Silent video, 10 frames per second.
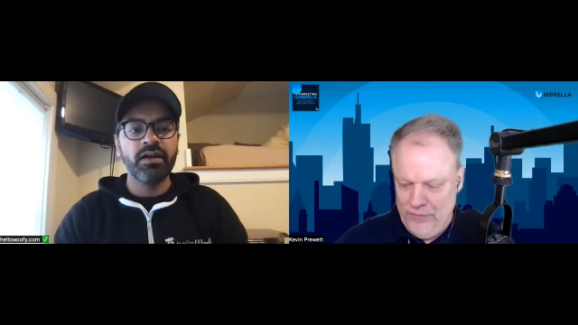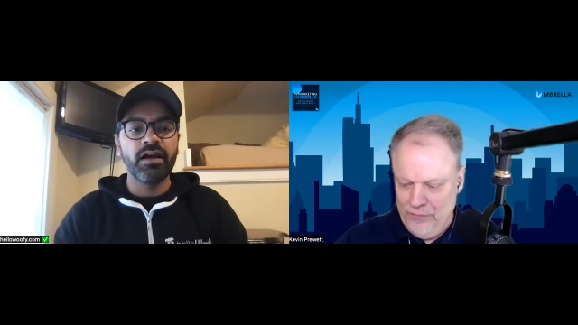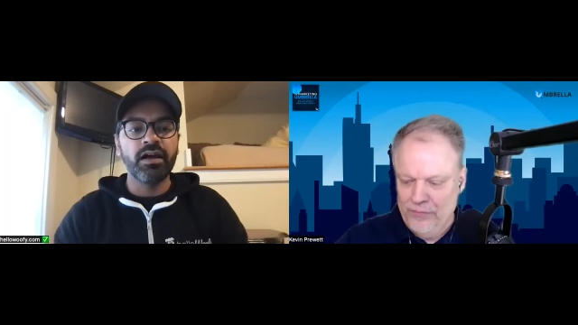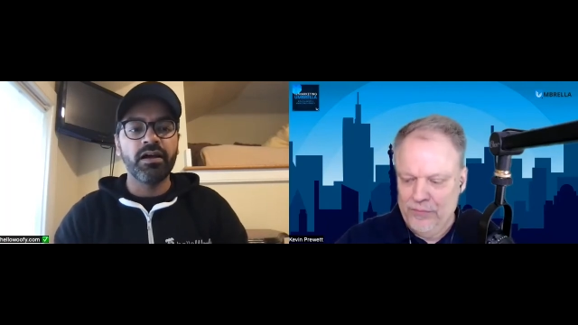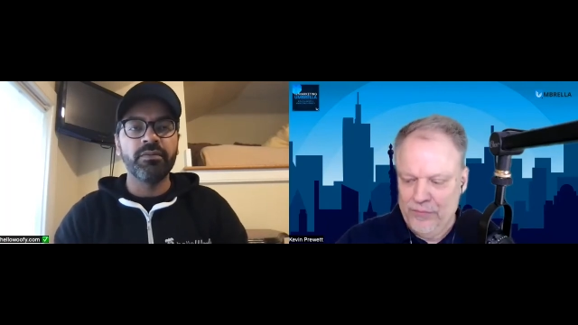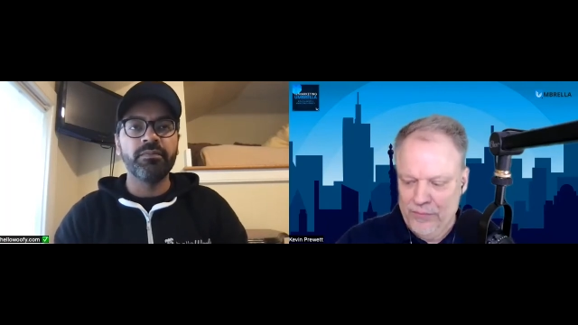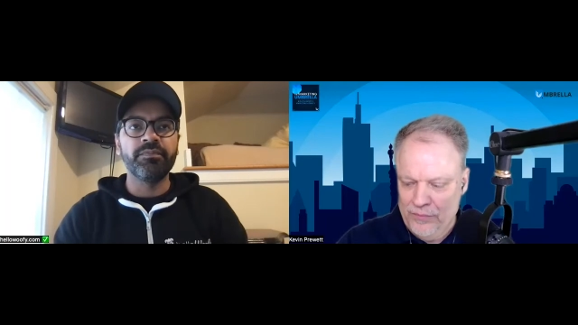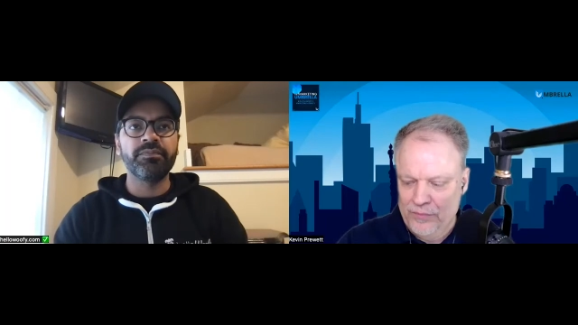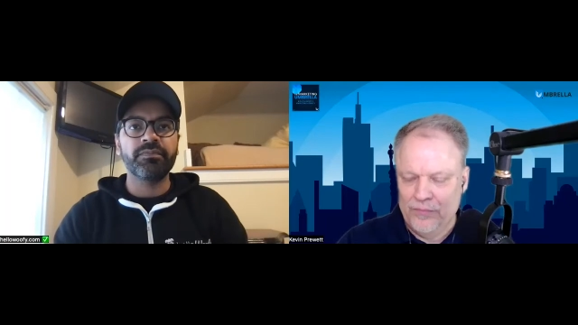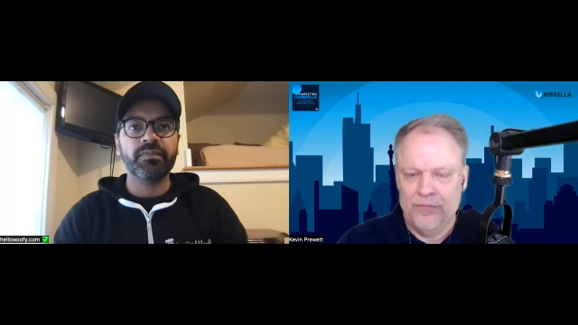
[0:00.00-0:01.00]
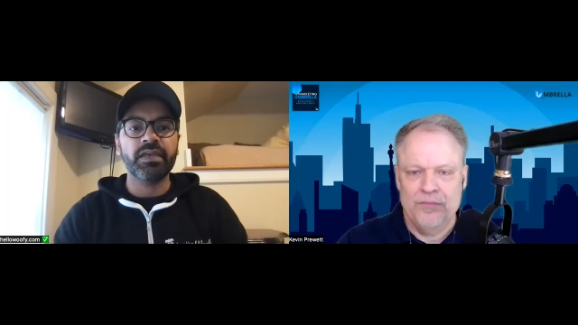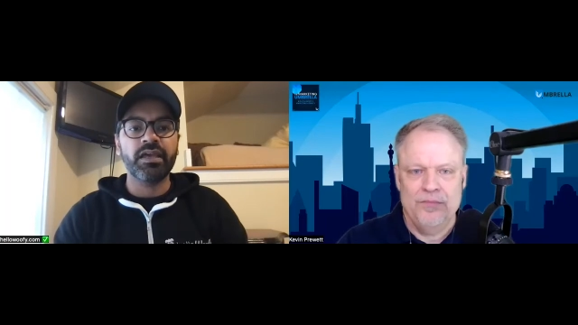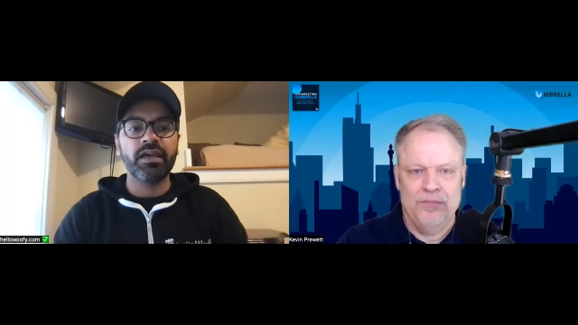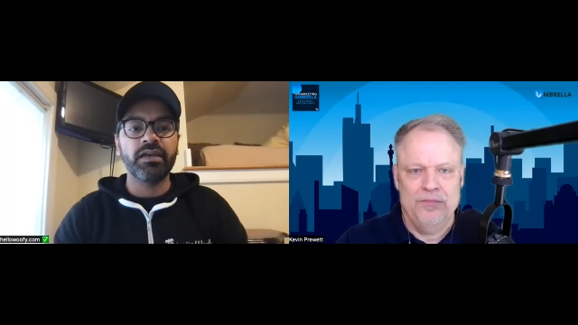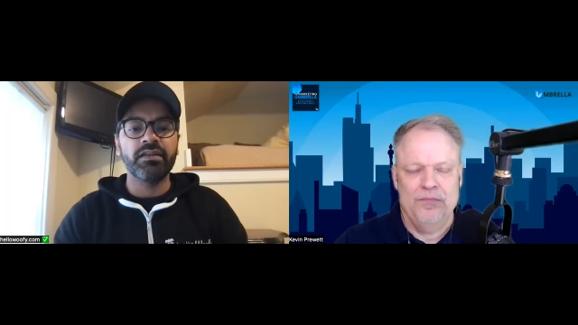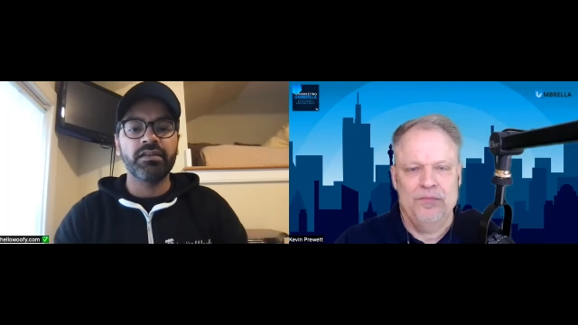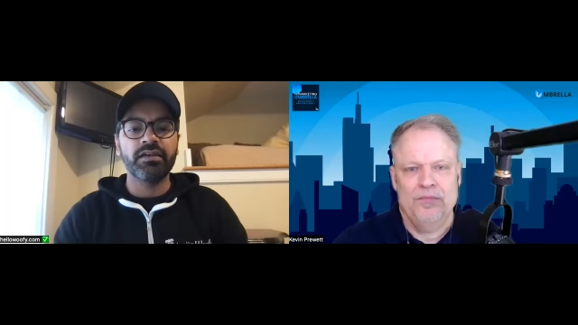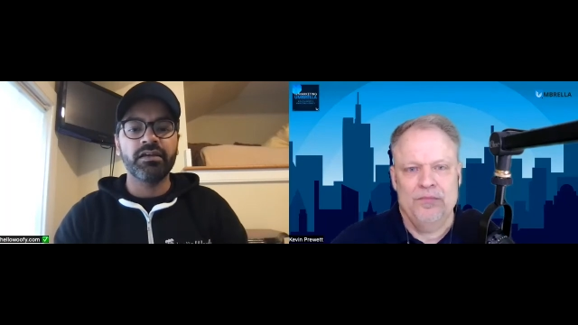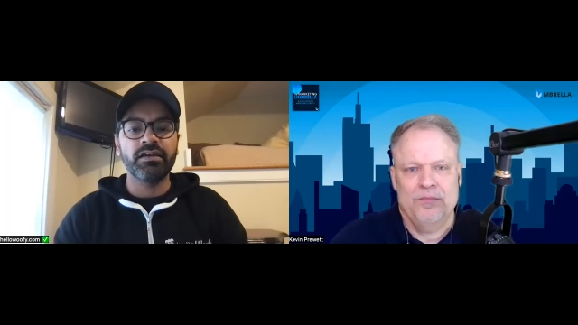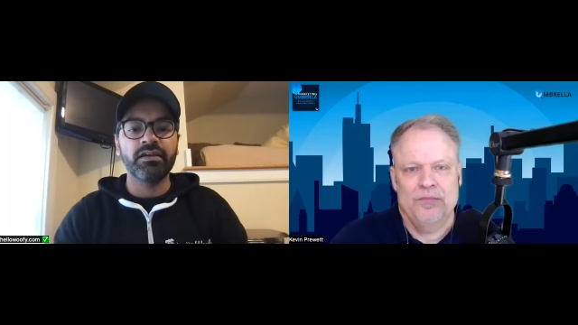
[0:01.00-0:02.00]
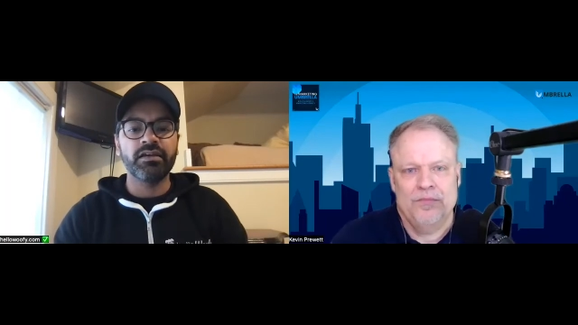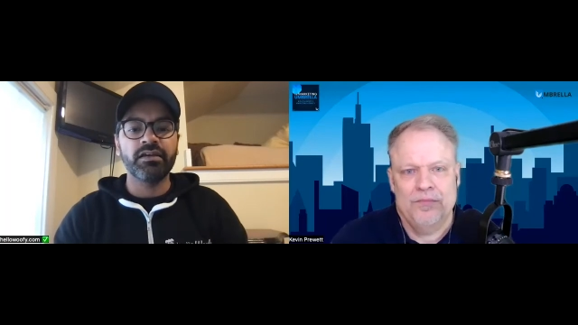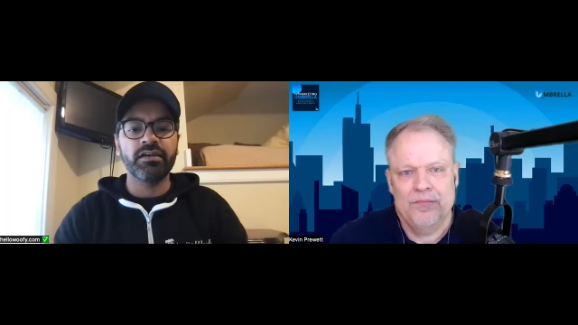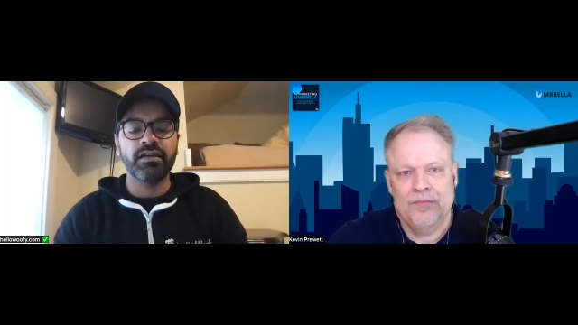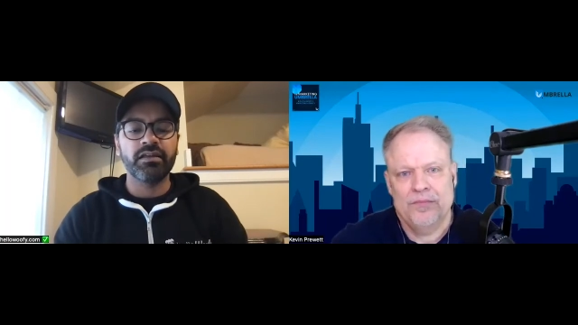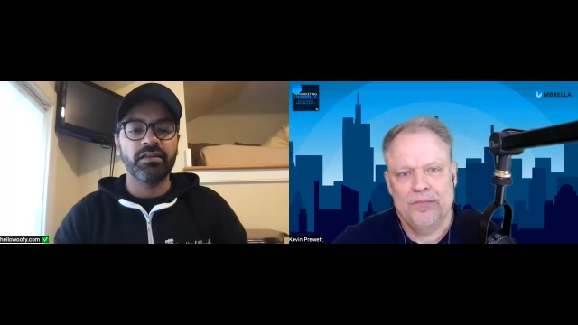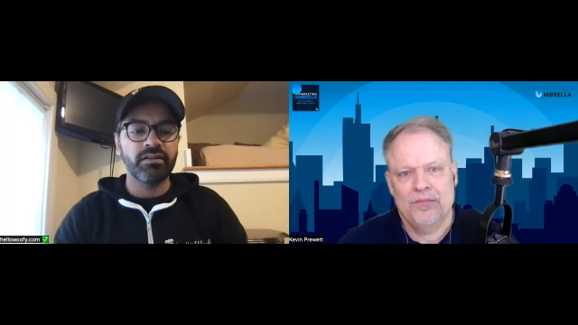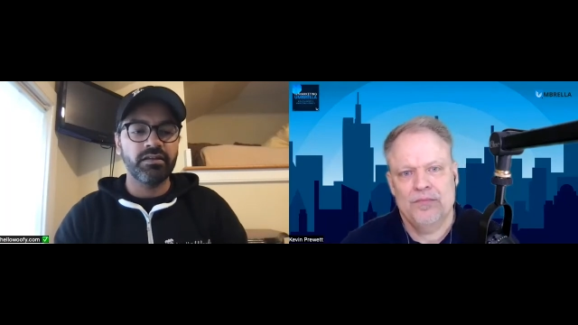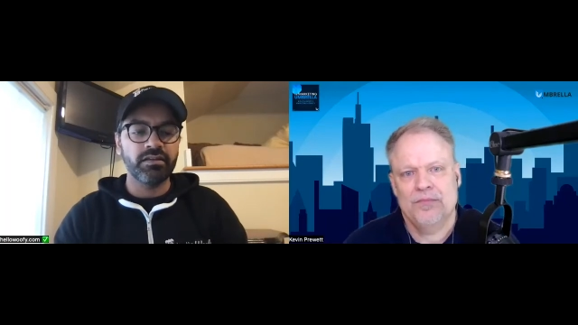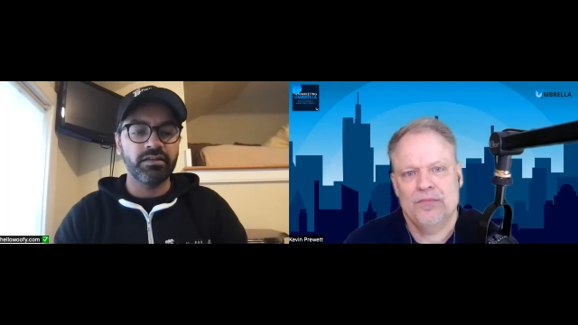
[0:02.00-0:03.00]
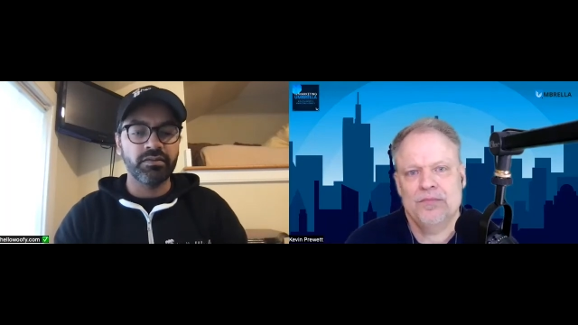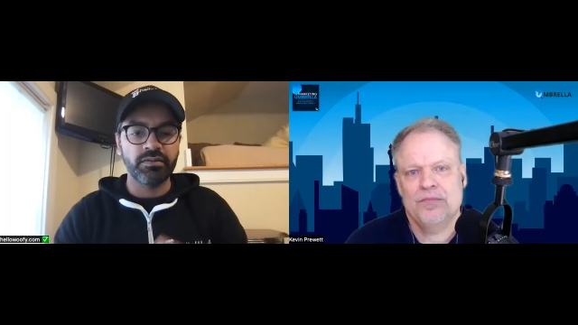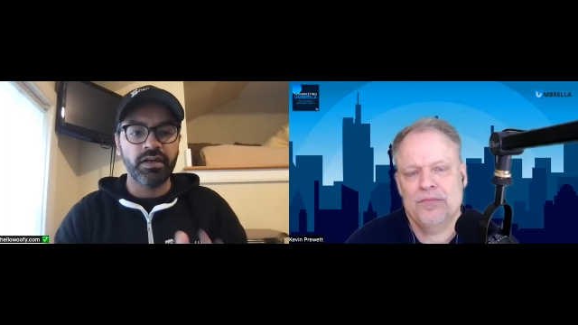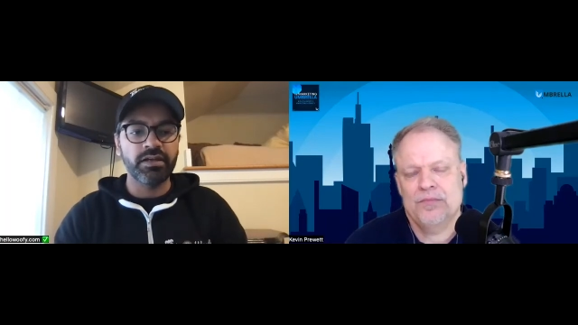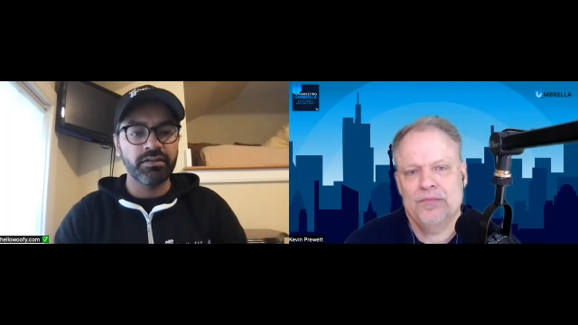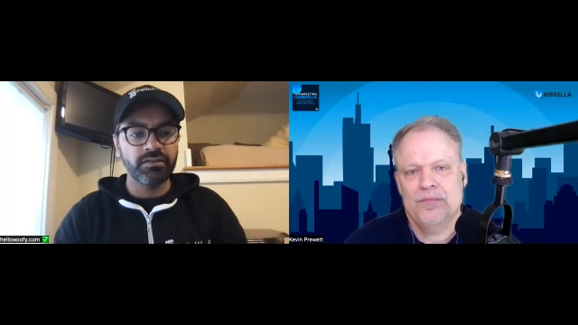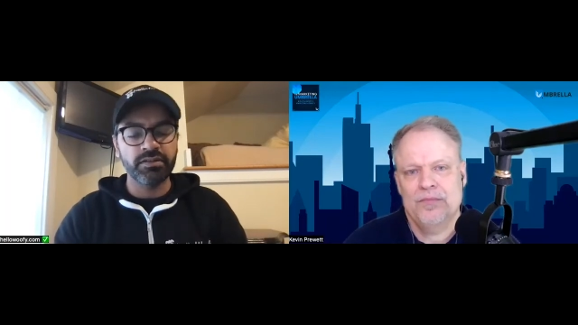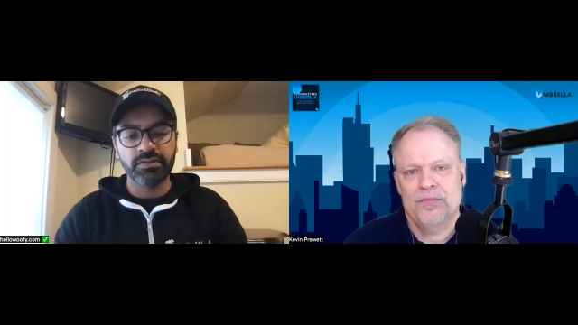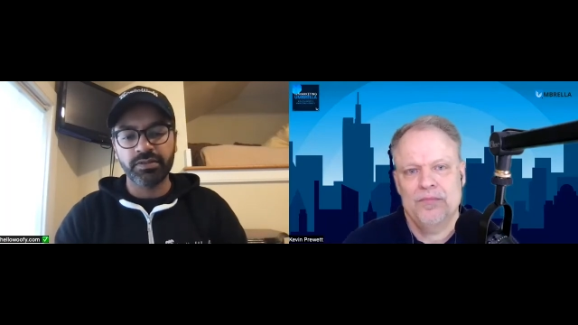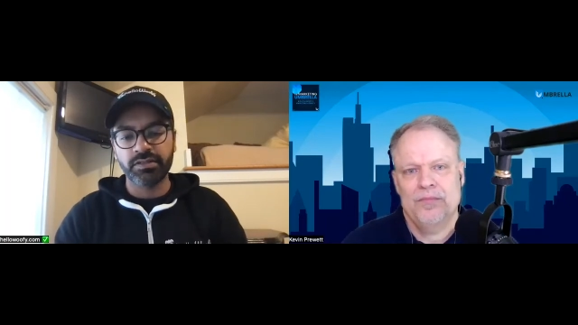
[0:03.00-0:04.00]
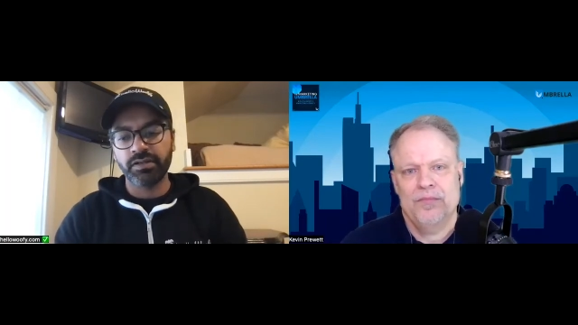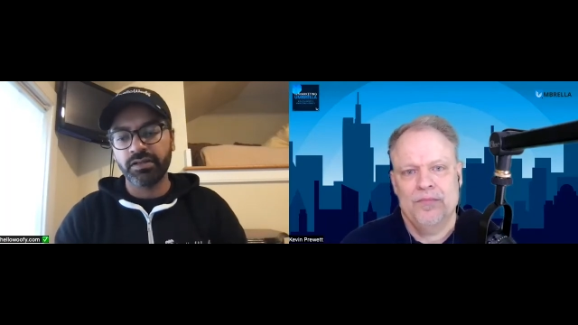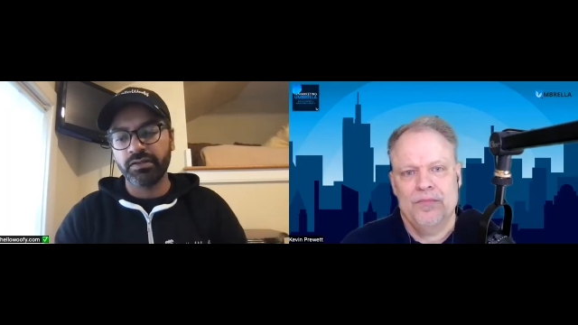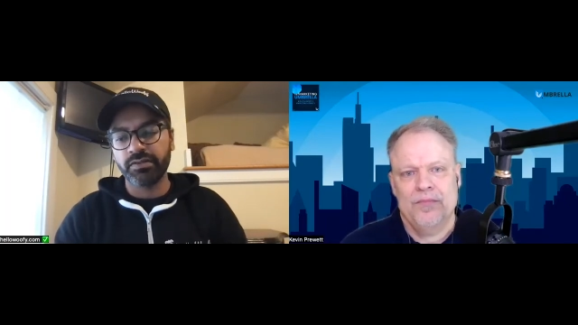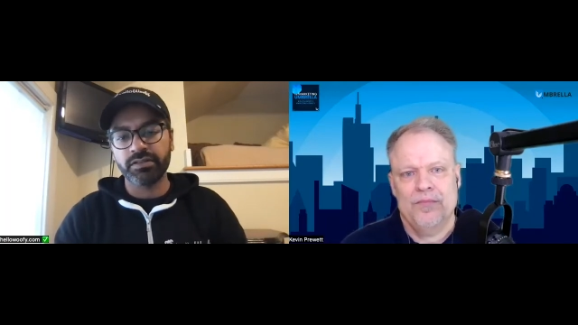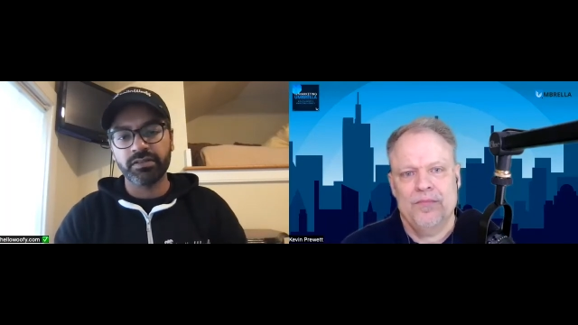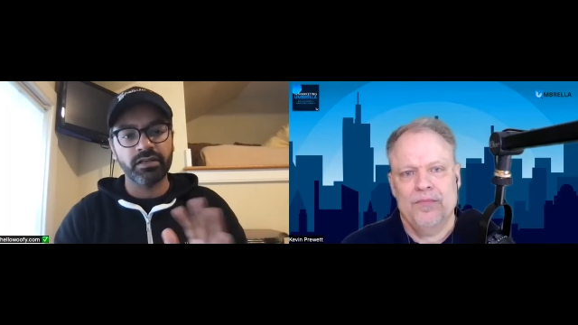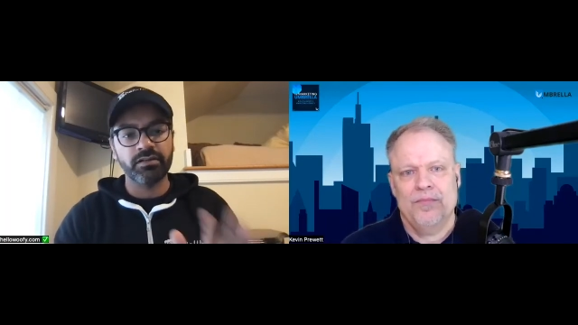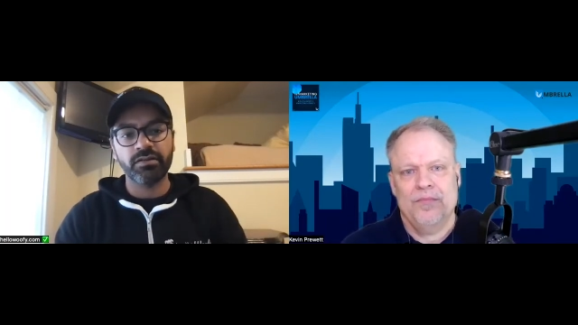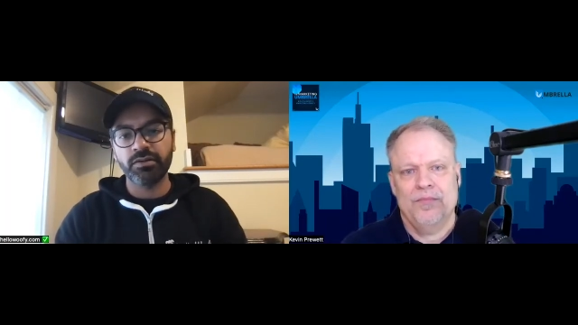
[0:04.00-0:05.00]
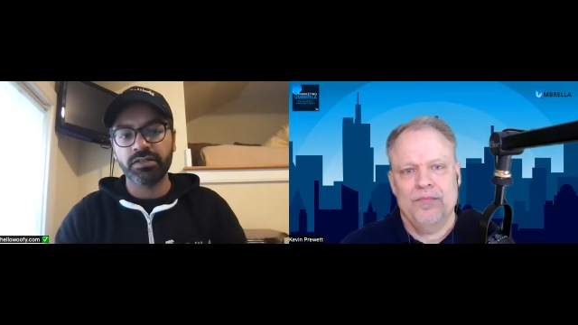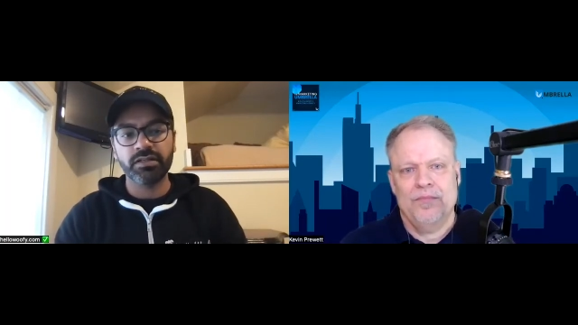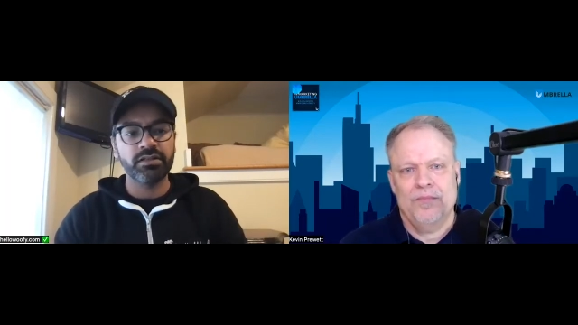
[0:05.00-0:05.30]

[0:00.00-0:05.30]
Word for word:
Speaker 1: Um, and uh, and, you know the ideal situation right now is again coaches